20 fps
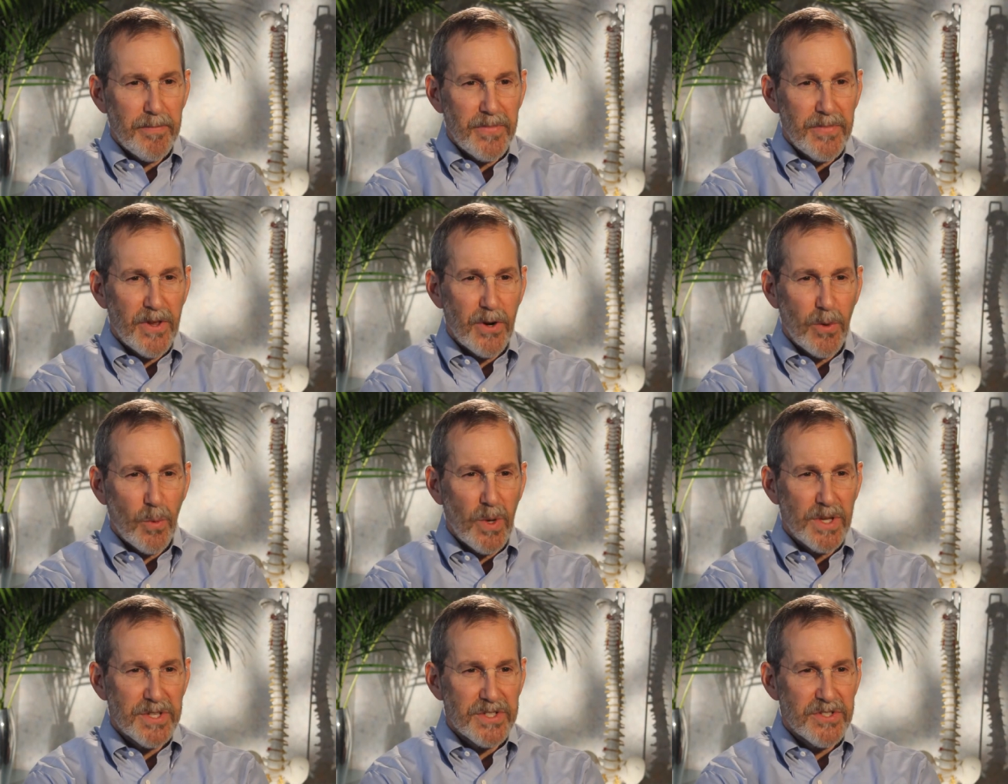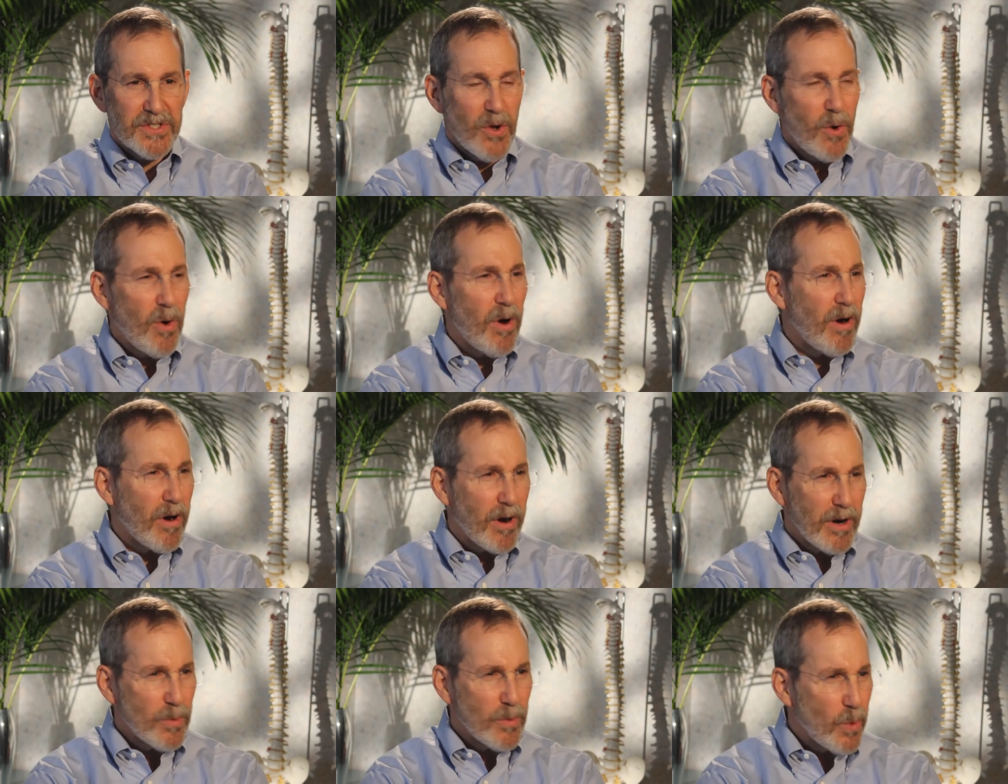There was no
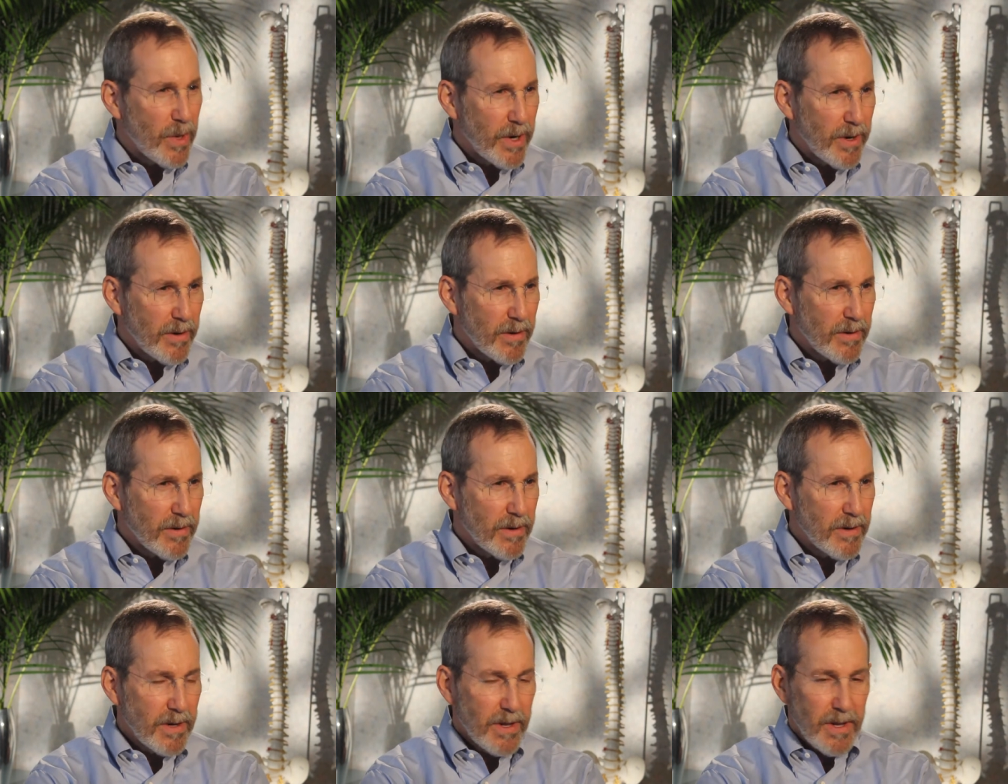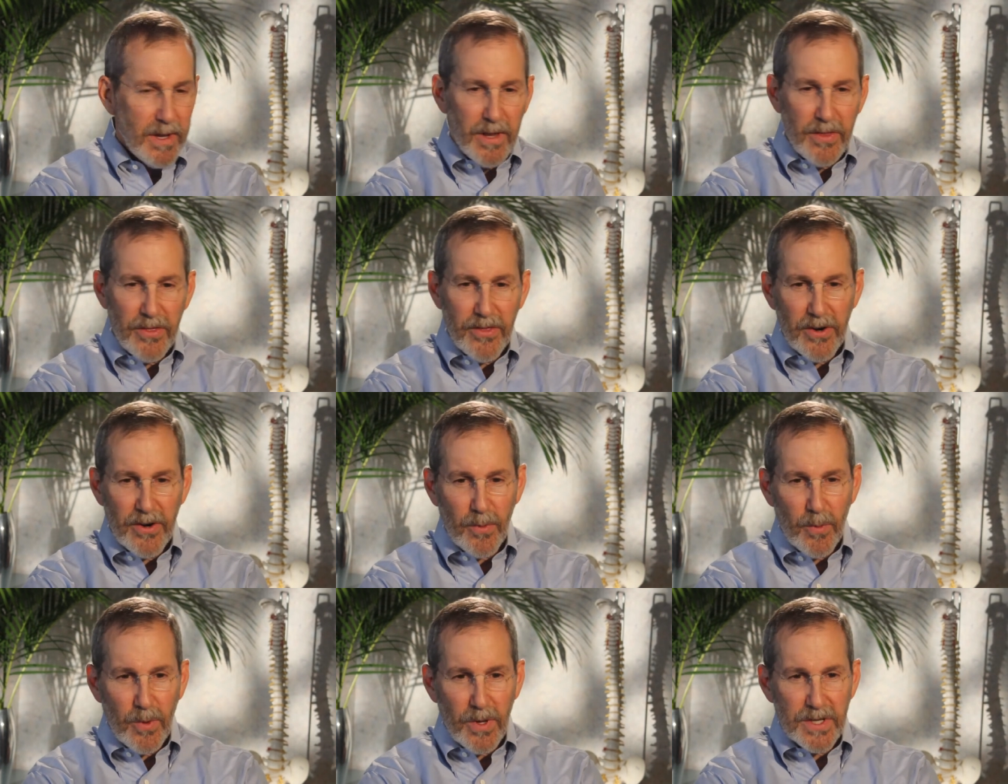hardware.
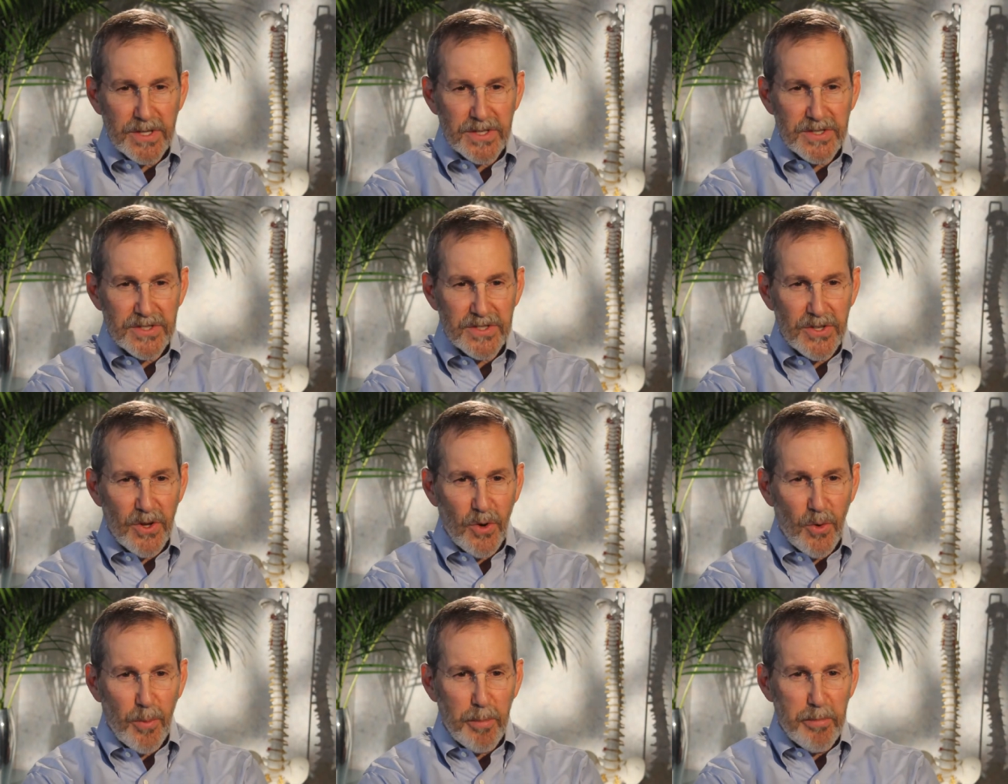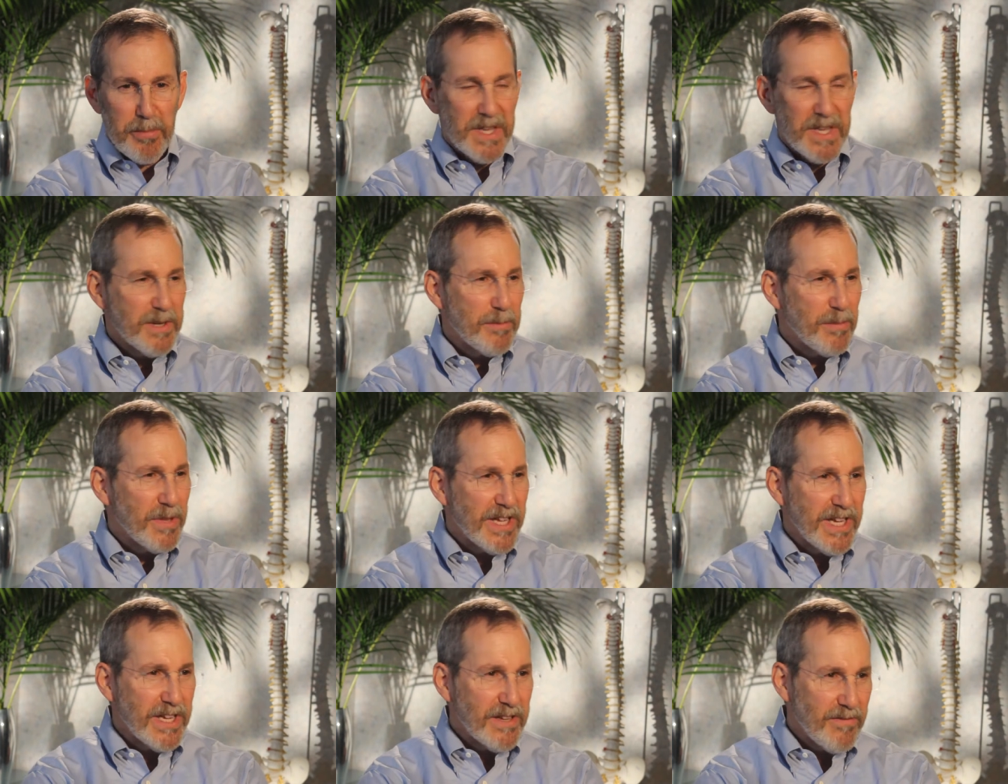There was no
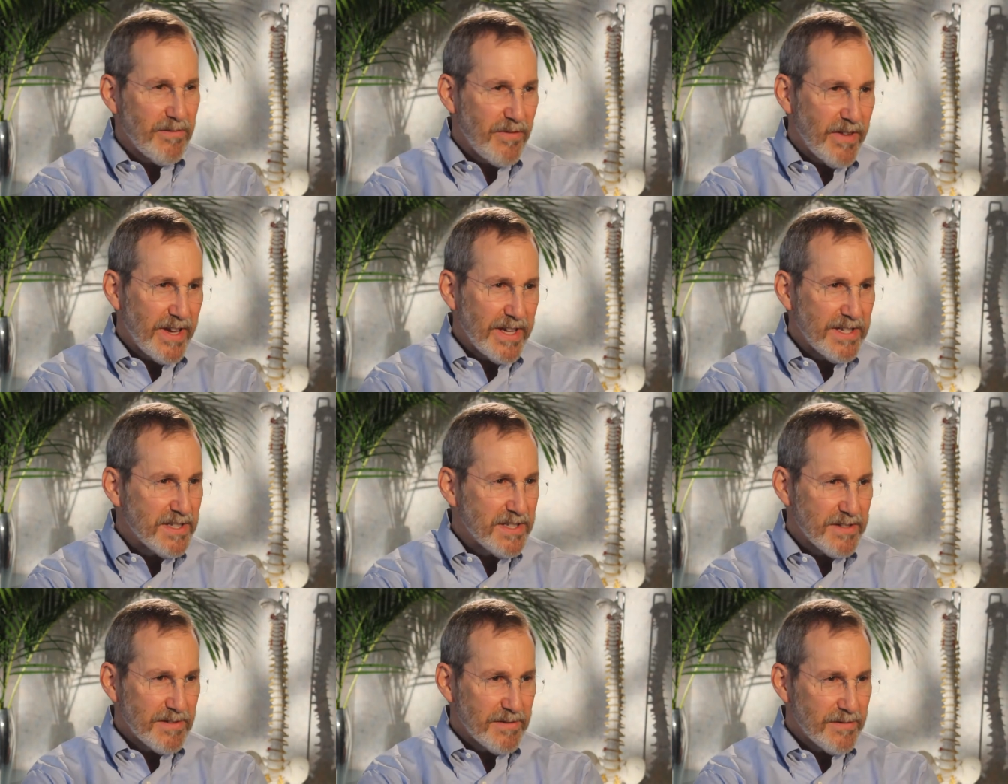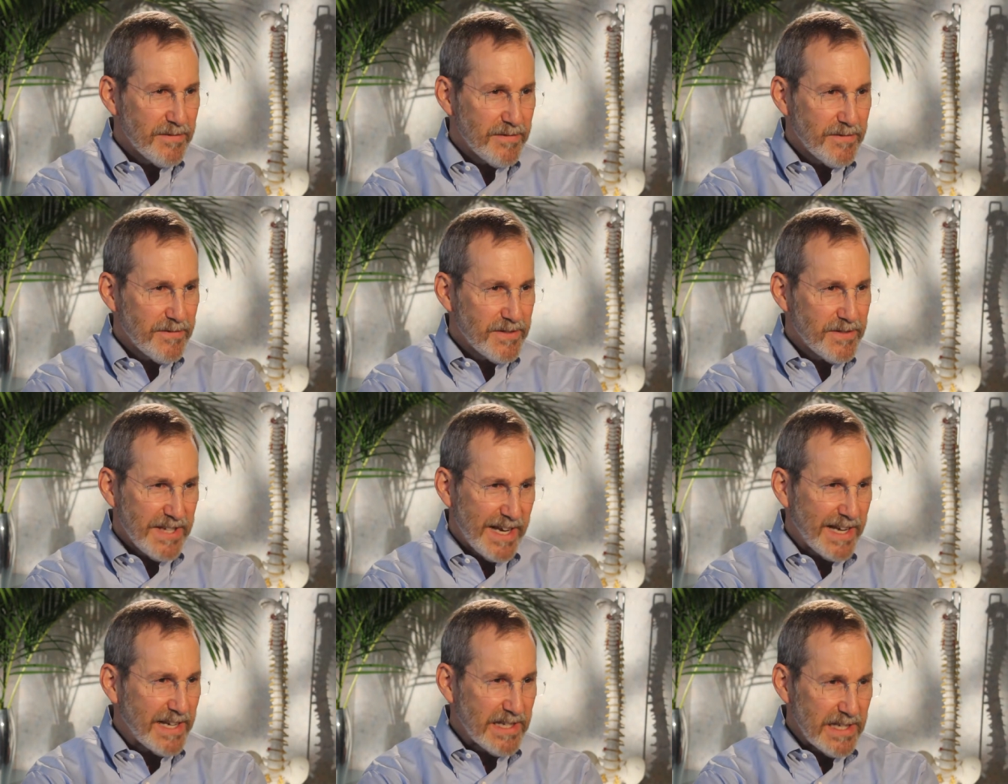minimally invasive
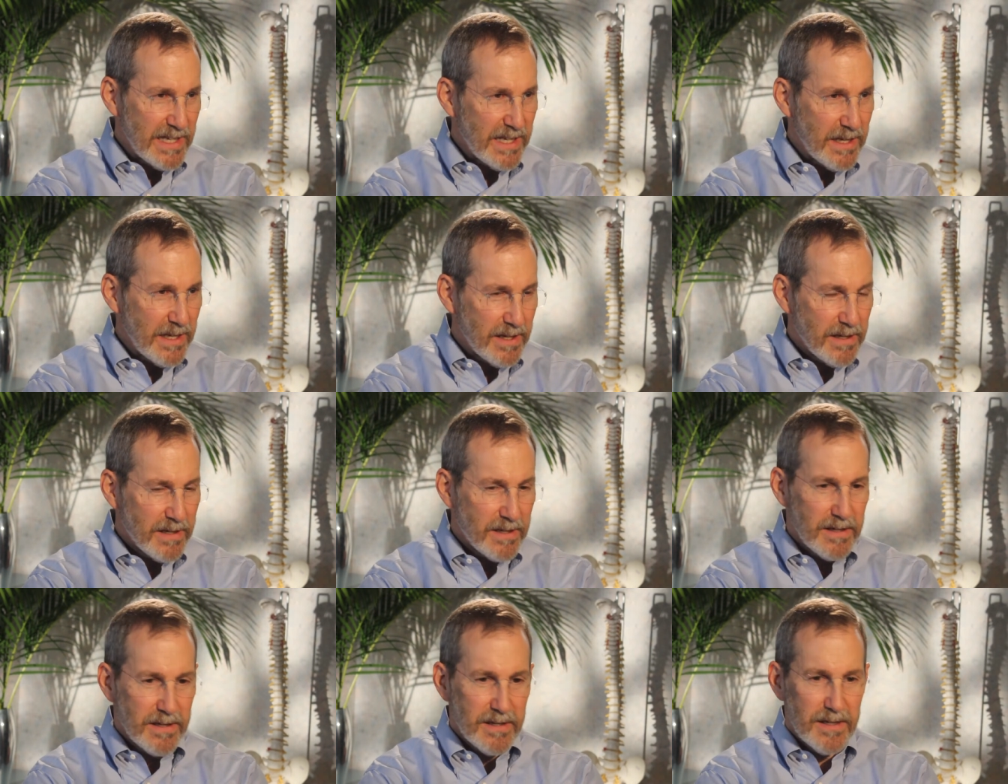technique.